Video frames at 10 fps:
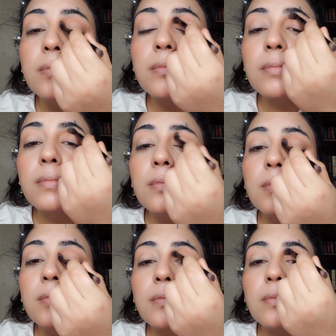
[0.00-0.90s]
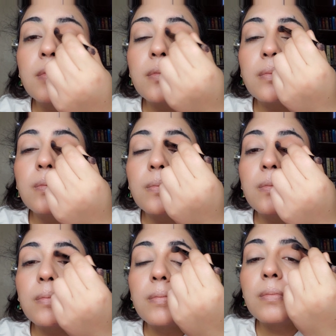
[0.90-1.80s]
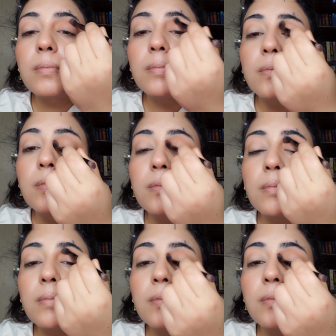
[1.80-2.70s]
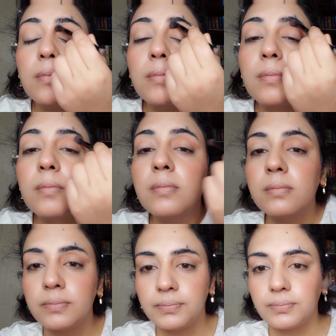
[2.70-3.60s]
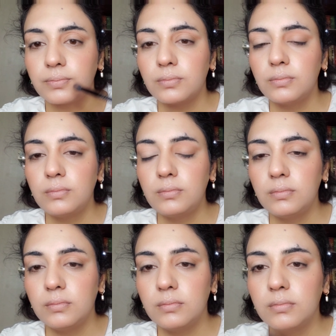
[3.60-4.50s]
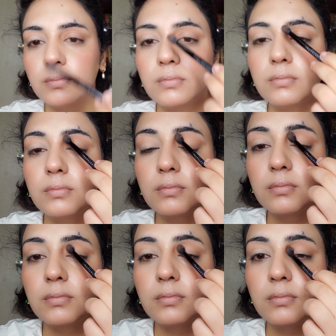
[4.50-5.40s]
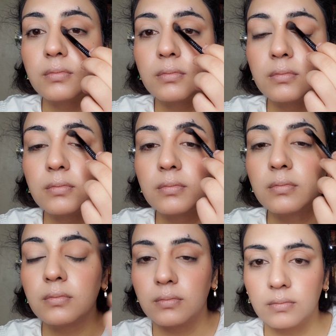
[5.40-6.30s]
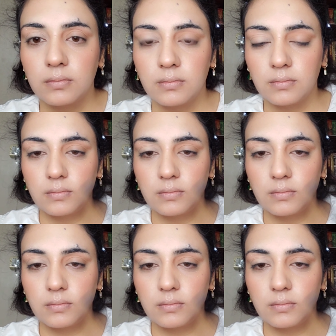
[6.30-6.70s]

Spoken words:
[no speech]